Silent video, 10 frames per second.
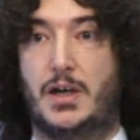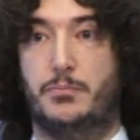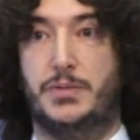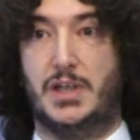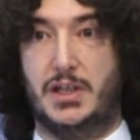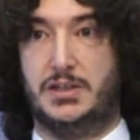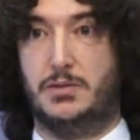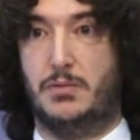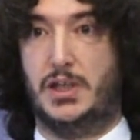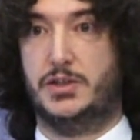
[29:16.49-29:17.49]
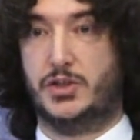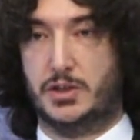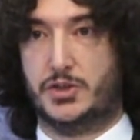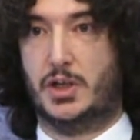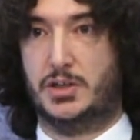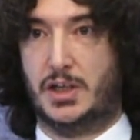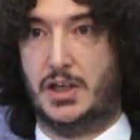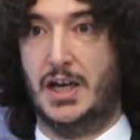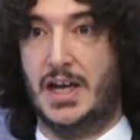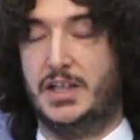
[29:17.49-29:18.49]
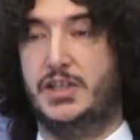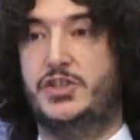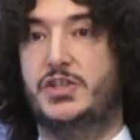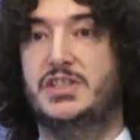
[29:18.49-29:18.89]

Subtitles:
significant progress will have been made.